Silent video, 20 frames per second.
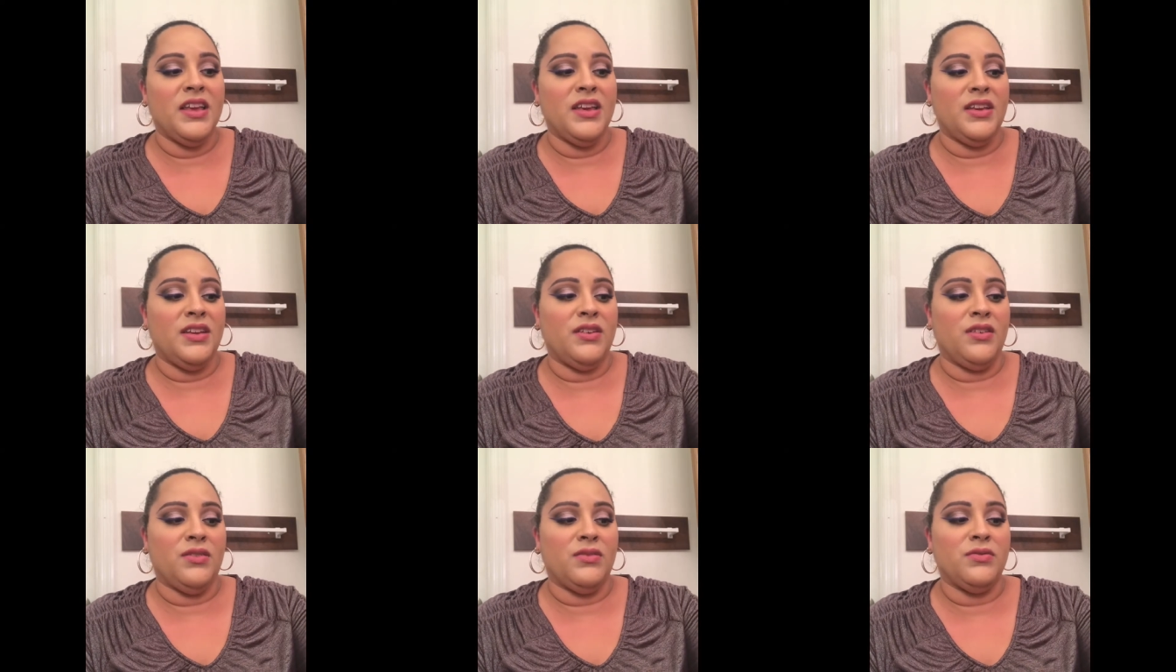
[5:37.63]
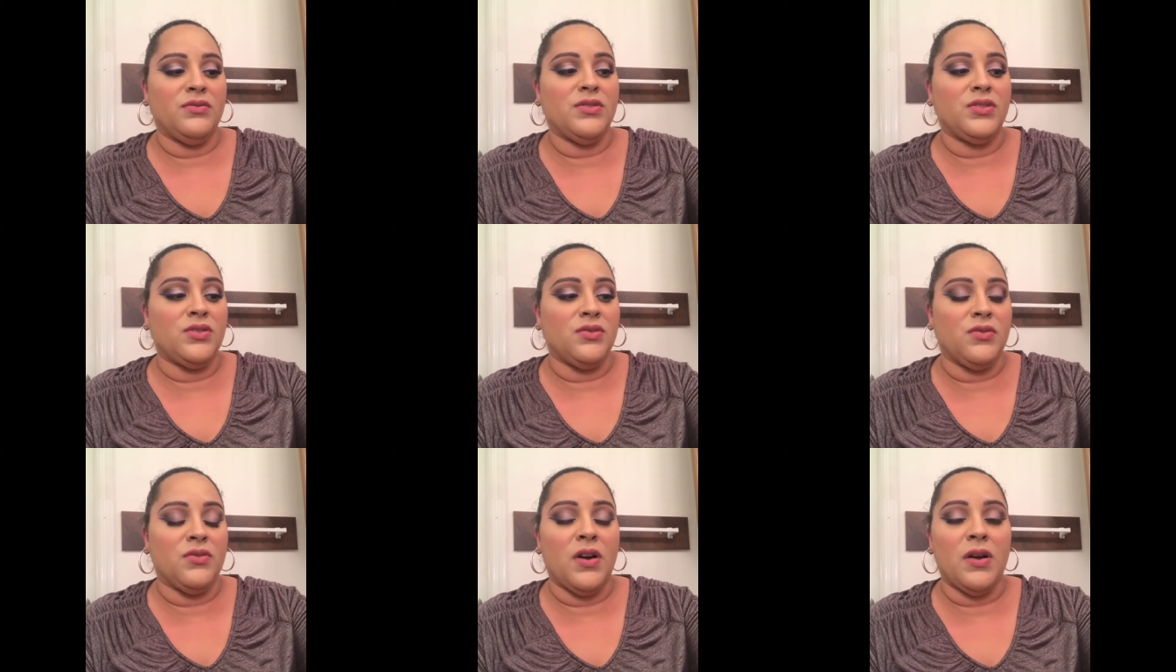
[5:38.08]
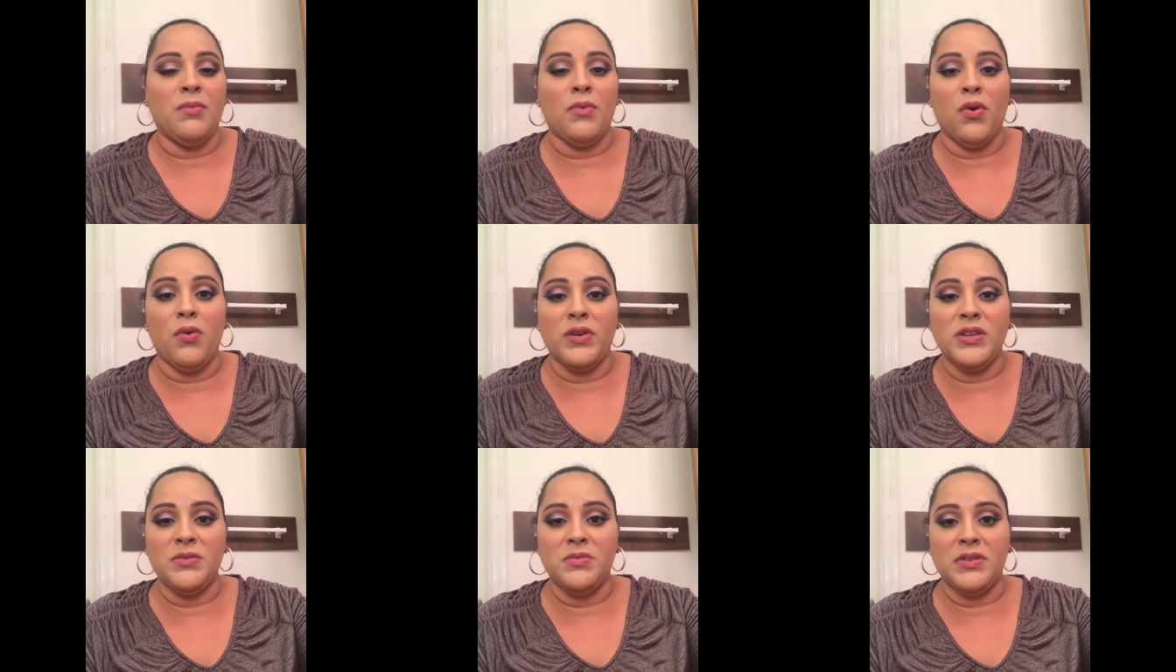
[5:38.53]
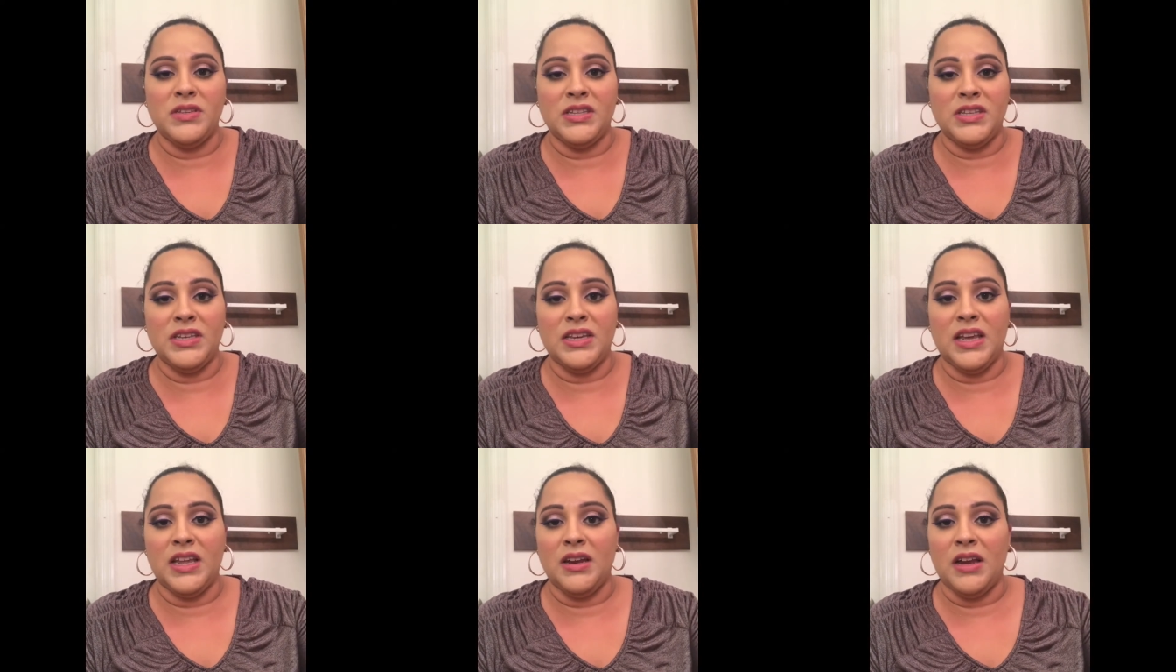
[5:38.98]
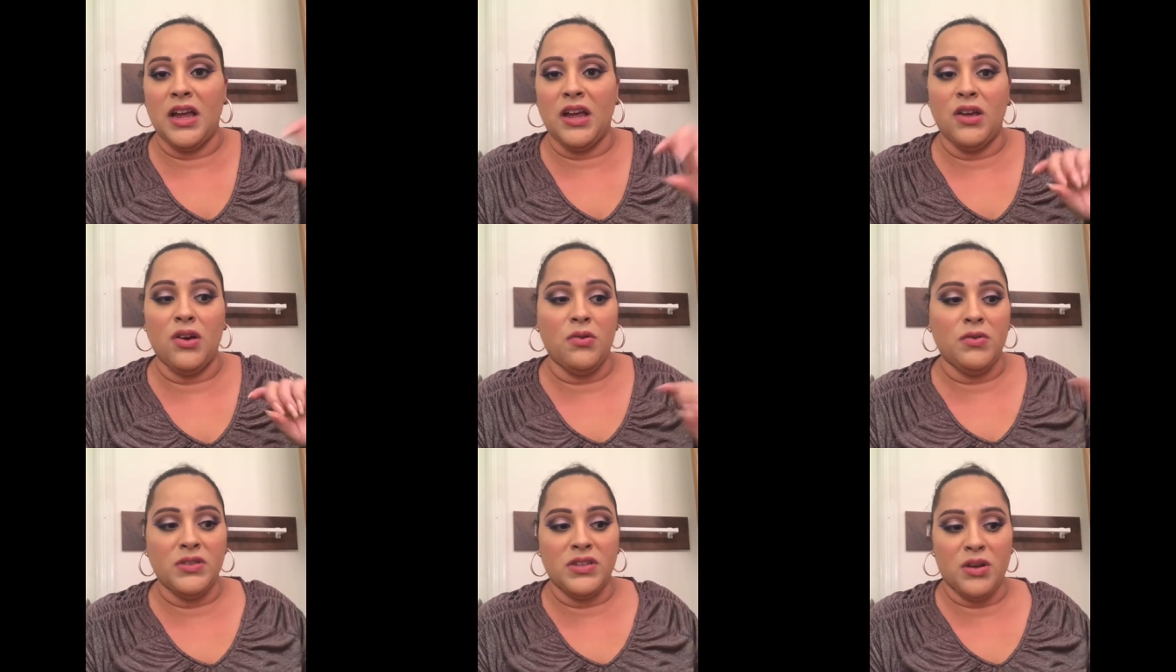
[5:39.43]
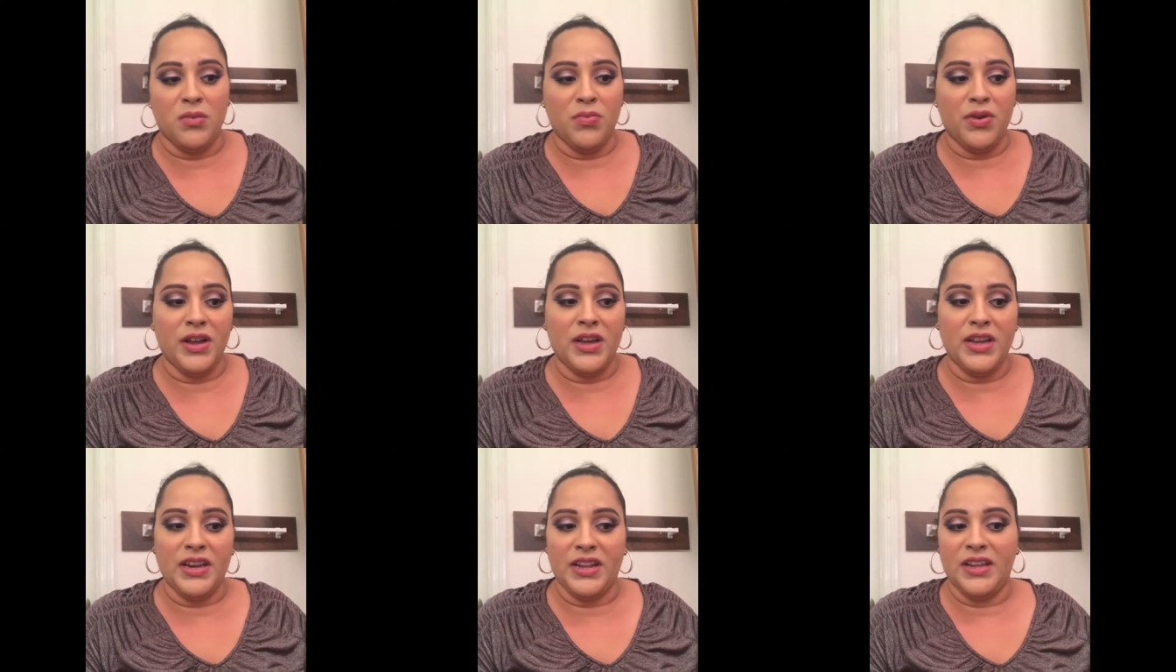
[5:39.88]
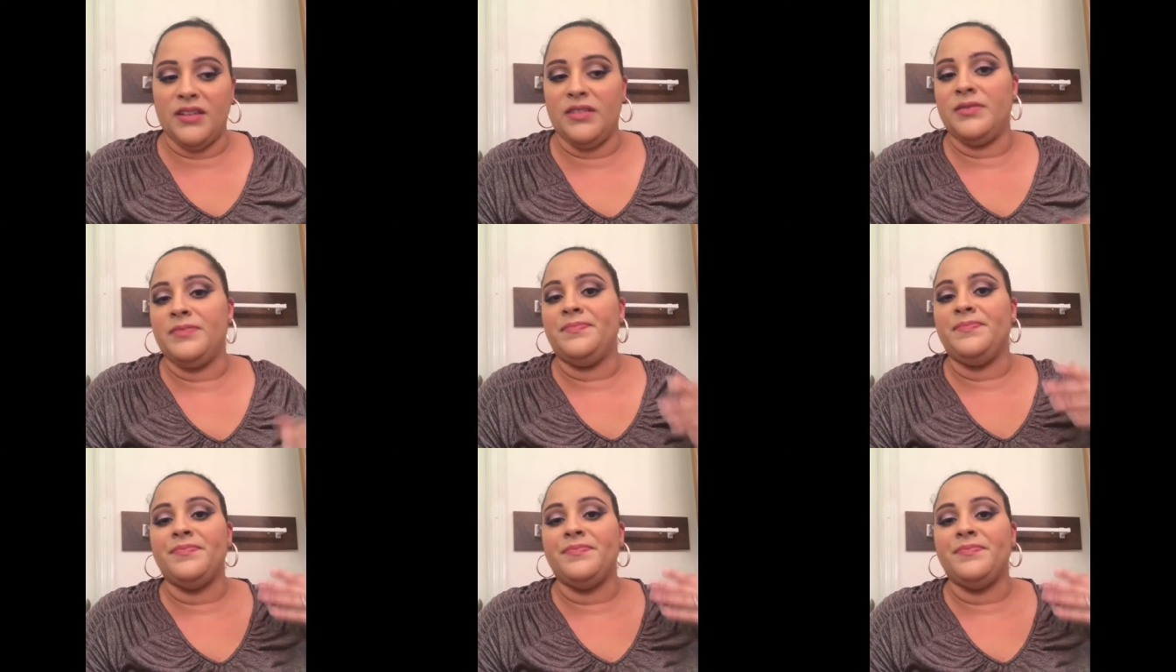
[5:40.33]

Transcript: you know, so I'm always busy and I always can break a nail.